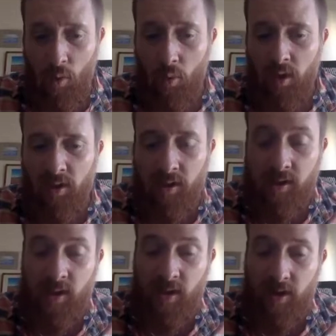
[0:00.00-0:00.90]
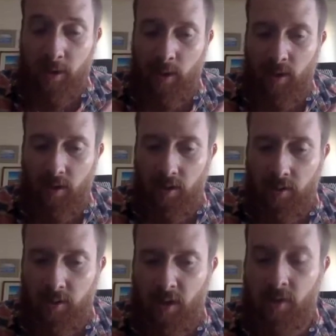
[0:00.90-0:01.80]
one of the things that
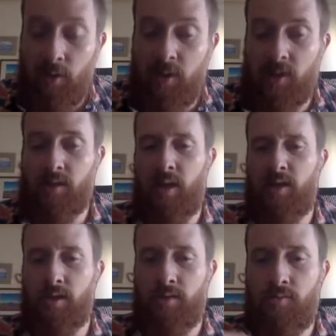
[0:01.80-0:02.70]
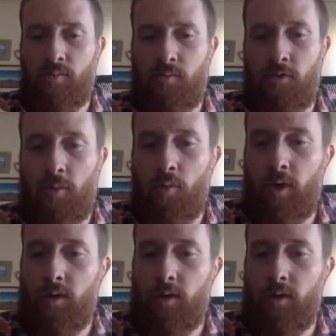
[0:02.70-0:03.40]
I noticed is that just from